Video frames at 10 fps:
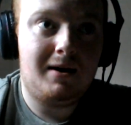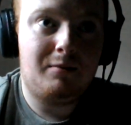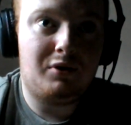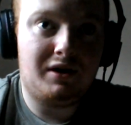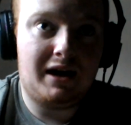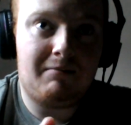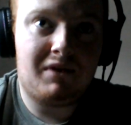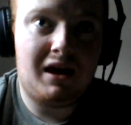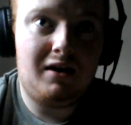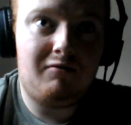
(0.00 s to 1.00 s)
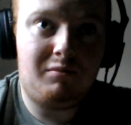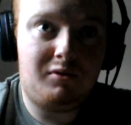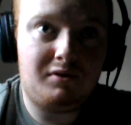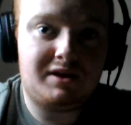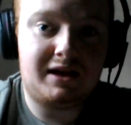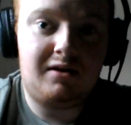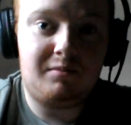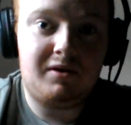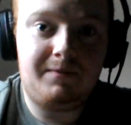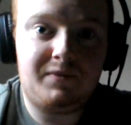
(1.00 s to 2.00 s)
But yeah, they have bought
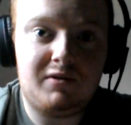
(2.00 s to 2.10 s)
Sauber,